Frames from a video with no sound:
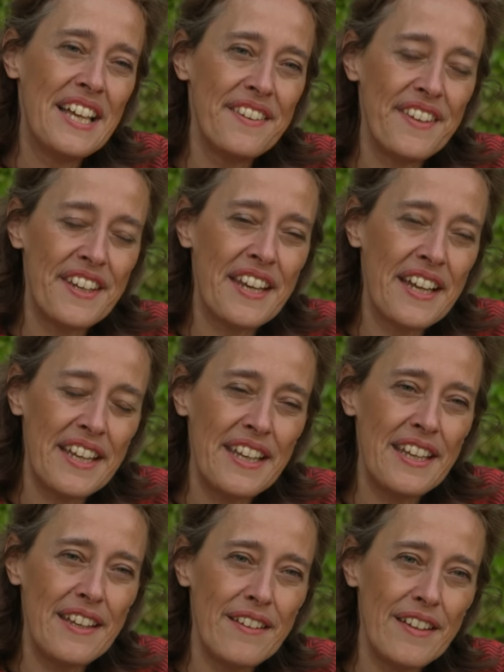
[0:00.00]
and then
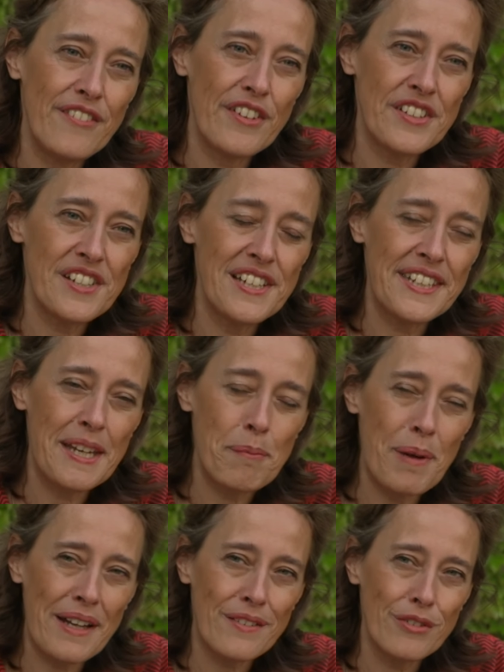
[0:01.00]
I eventually
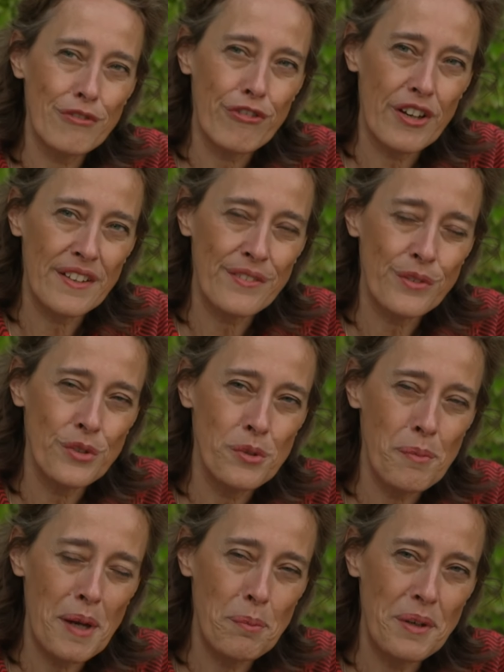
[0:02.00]
came back to France to
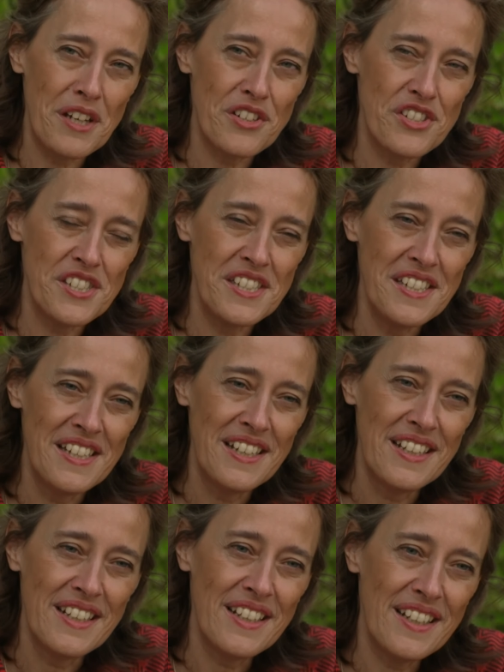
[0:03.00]
do my PhD
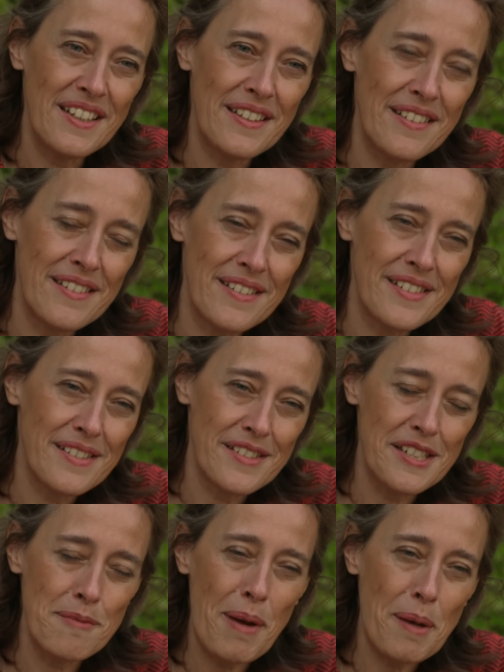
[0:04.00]
and
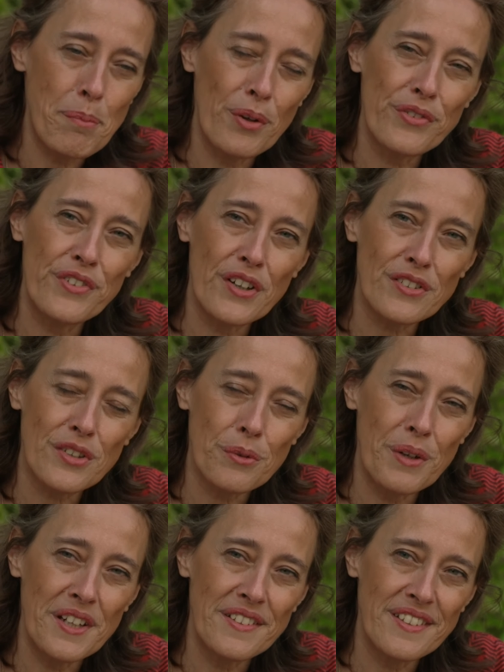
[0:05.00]
did my
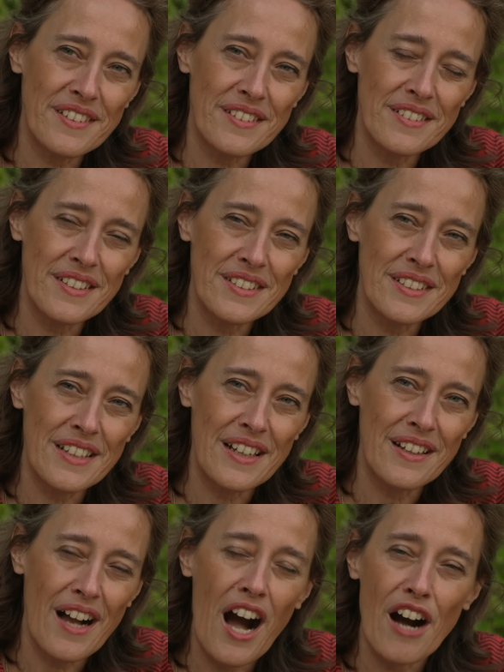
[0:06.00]
postdoctorate uh, in
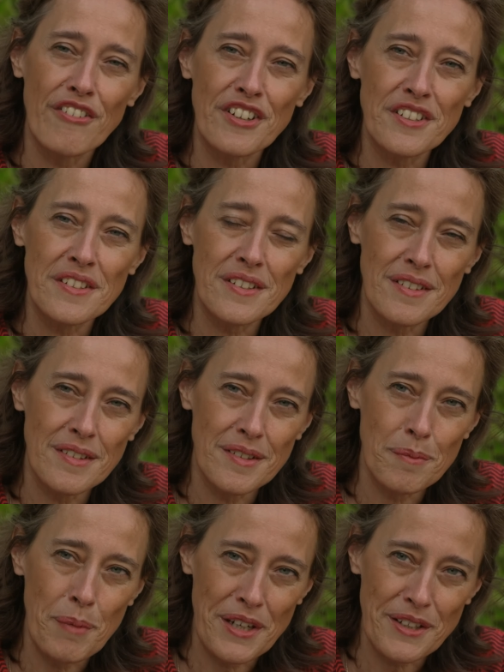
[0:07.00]
uh, Harvard
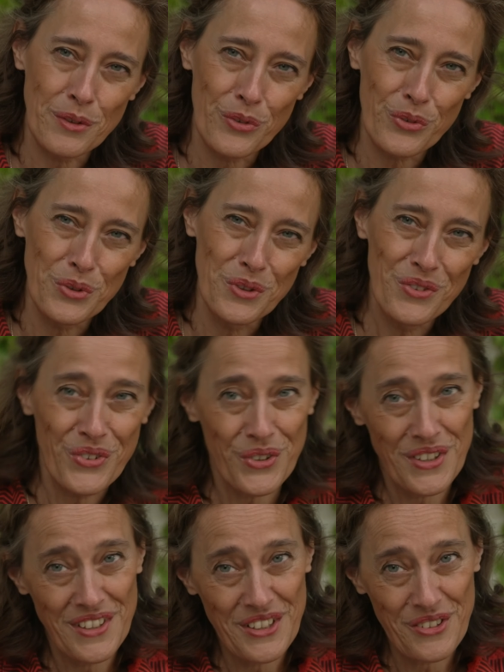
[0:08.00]
uh, Medical School,
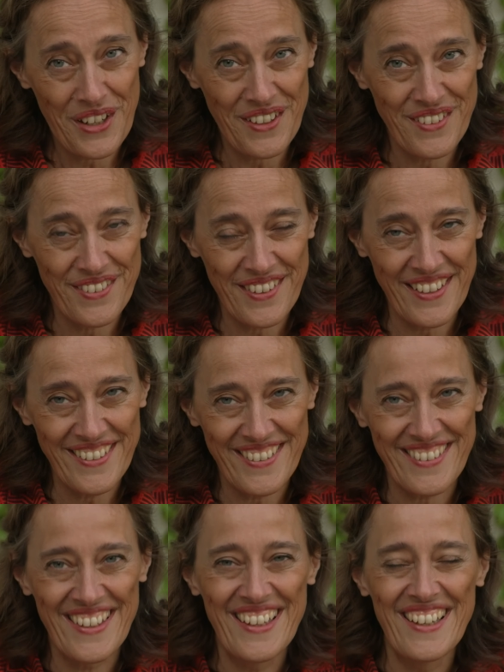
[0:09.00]
so in the United
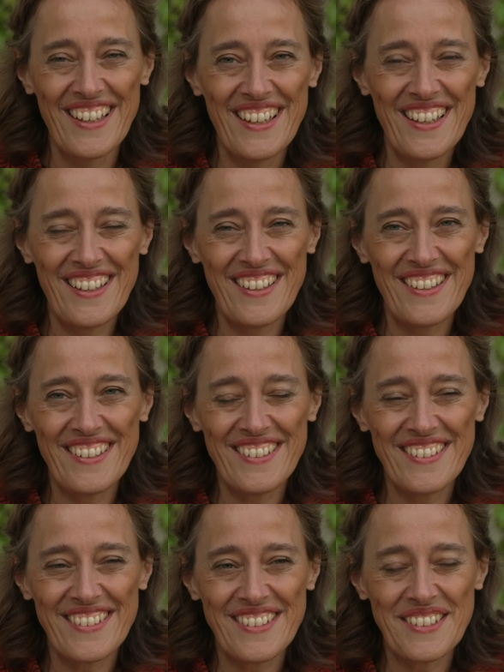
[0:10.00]
States.
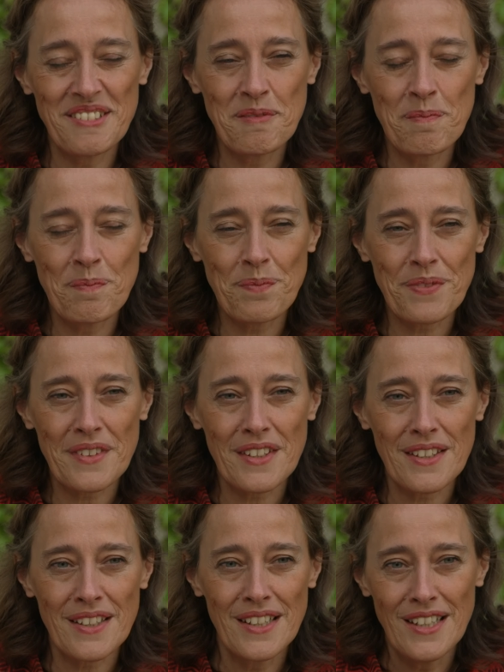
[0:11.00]
And
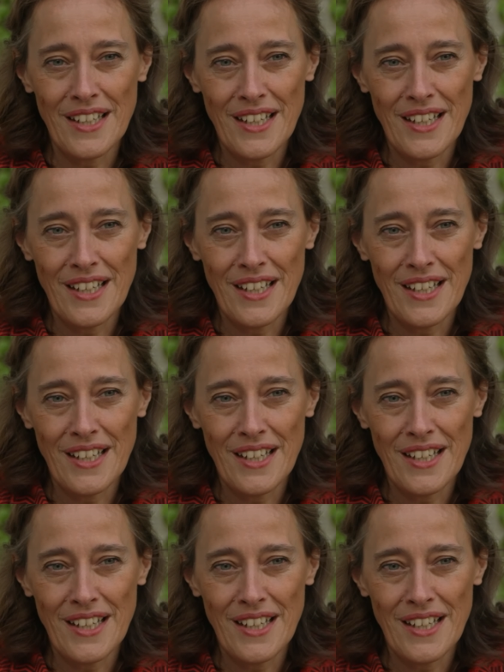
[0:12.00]
um,